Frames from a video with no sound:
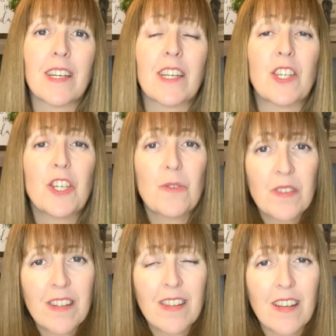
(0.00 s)

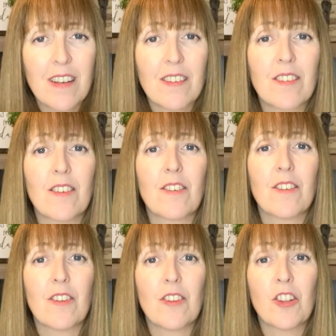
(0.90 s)
Using these
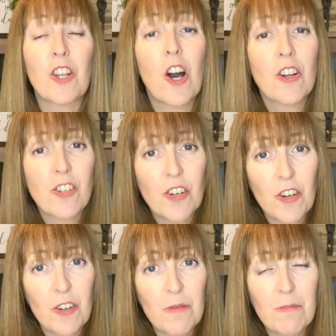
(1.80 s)

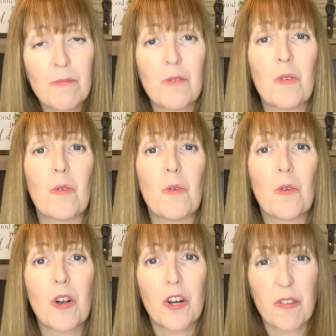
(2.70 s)
long-term
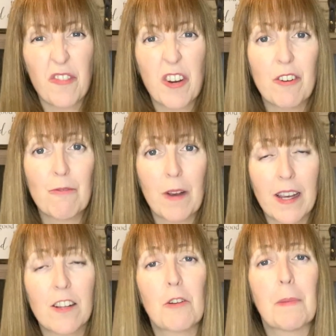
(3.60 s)
or on a very
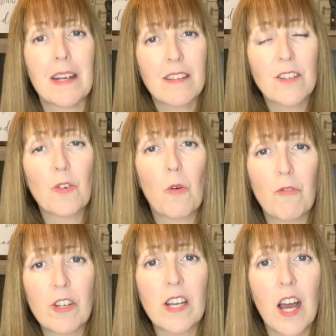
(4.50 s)
regular basis
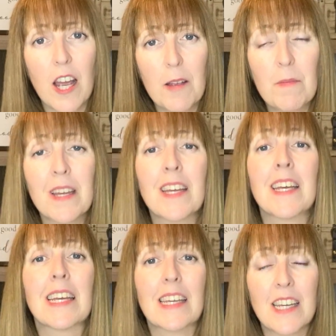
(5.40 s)
over time
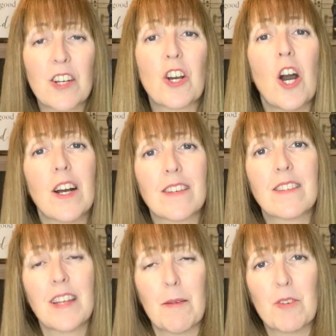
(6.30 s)
can cause
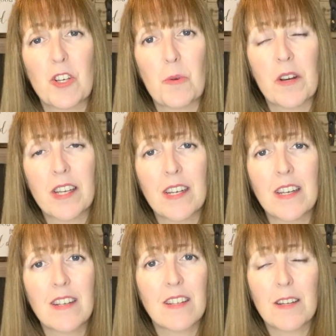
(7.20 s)
damage to our
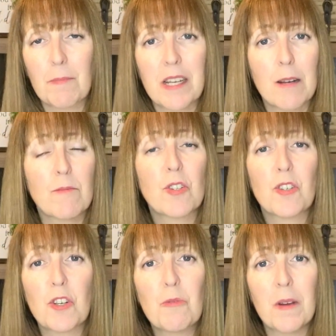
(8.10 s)
kidneys. It becomes
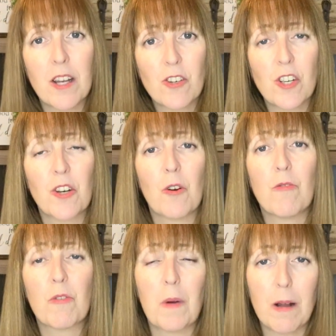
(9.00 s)
too much and
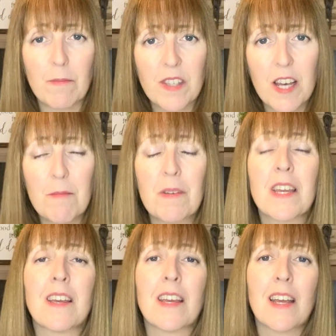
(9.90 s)
overwhelms them,
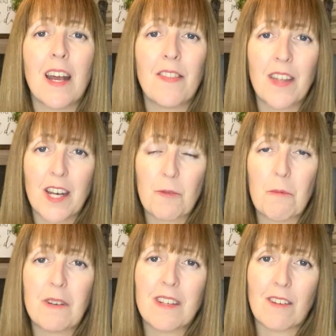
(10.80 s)
and that is when
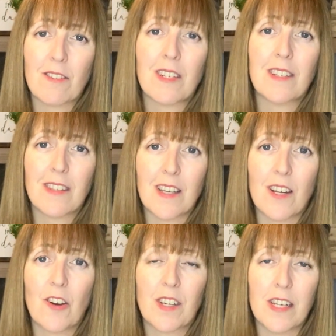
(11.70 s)
we start to see
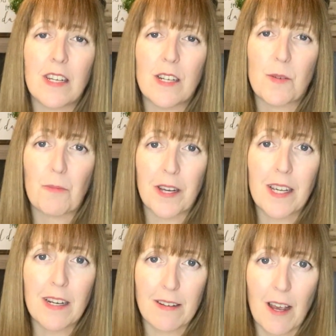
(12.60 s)
our kidneys
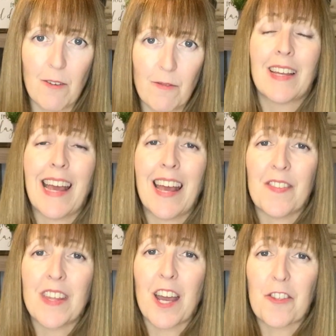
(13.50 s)
breaking down. And
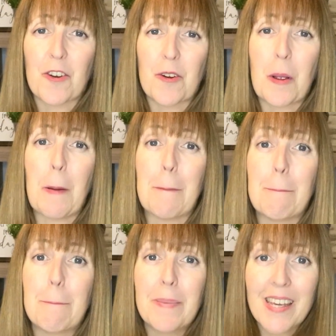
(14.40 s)
the other
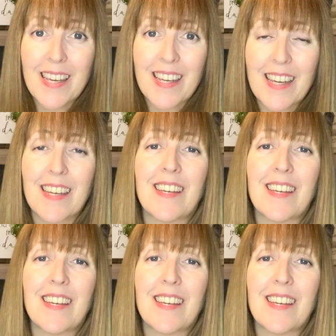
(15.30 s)
big